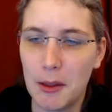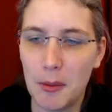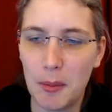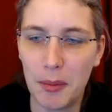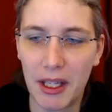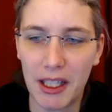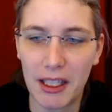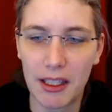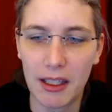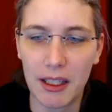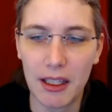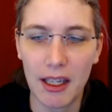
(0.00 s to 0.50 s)

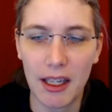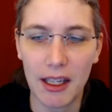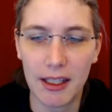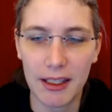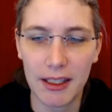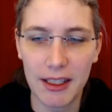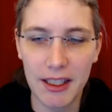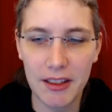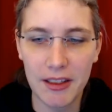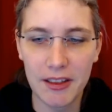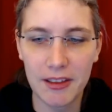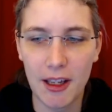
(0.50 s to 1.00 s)
but at
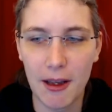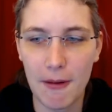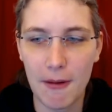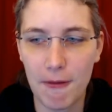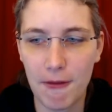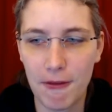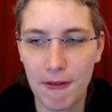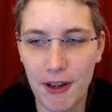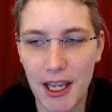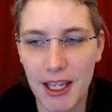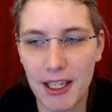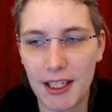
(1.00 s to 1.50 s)
least i'm
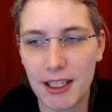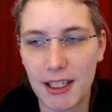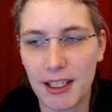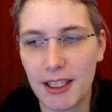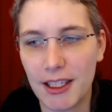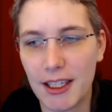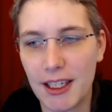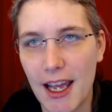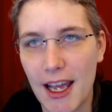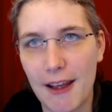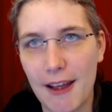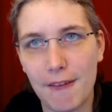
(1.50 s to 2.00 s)

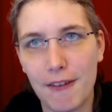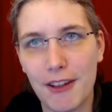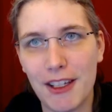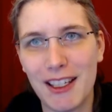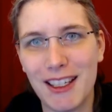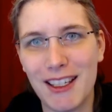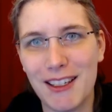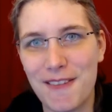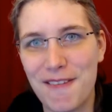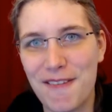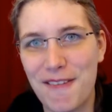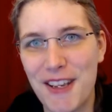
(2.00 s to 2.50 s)
finally
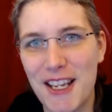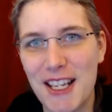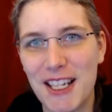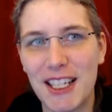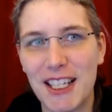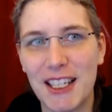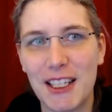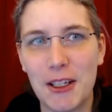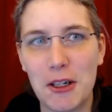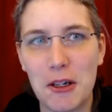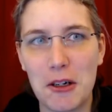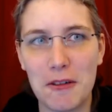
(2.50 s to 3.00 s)
having a
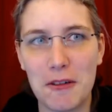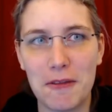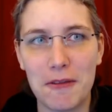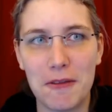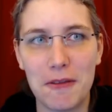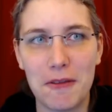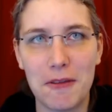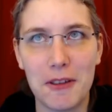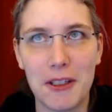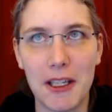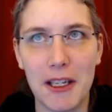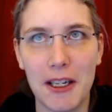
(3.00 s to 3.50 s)
feeling of
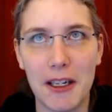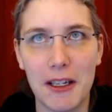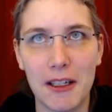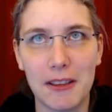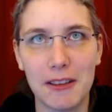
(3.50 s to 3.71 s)
yeah